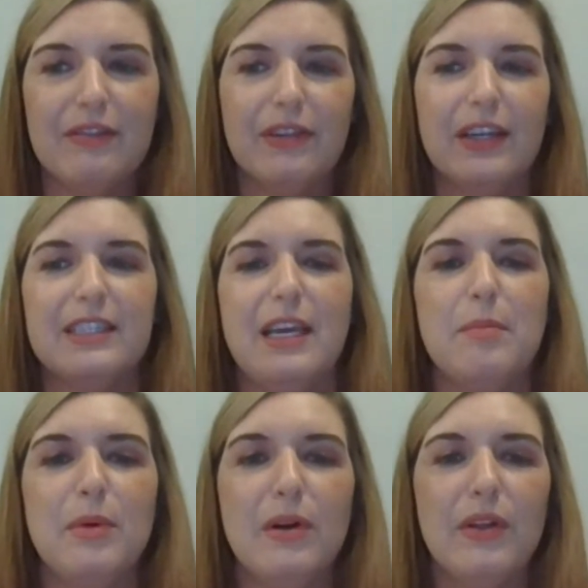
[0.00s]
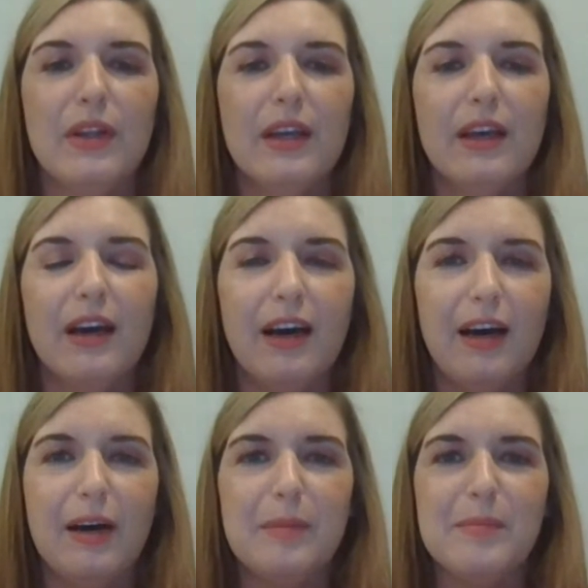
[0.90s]
for example,
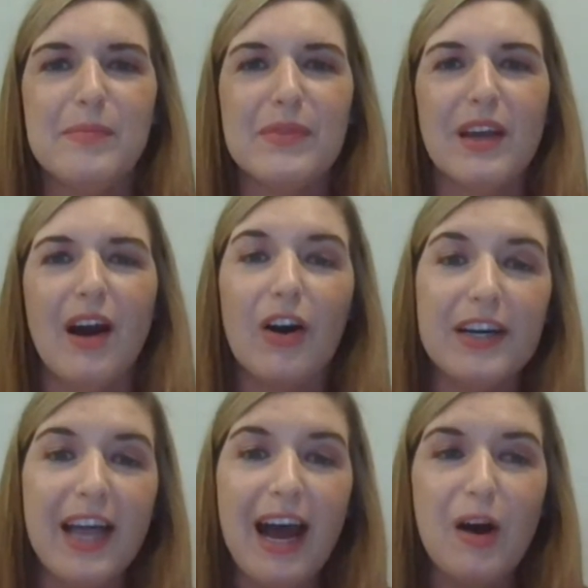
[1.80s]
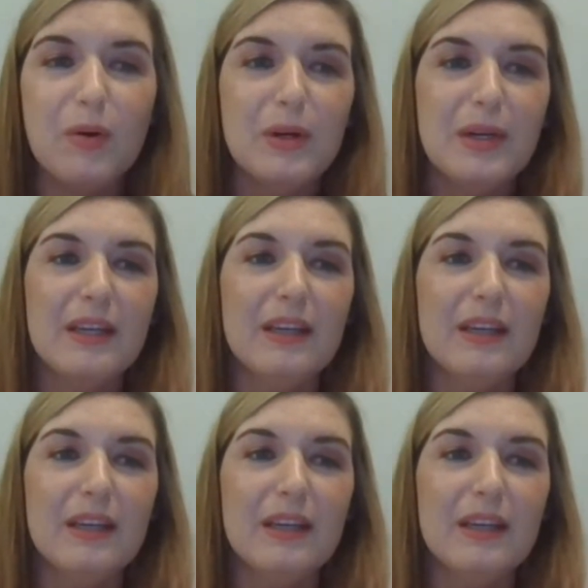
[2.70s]
um, are now,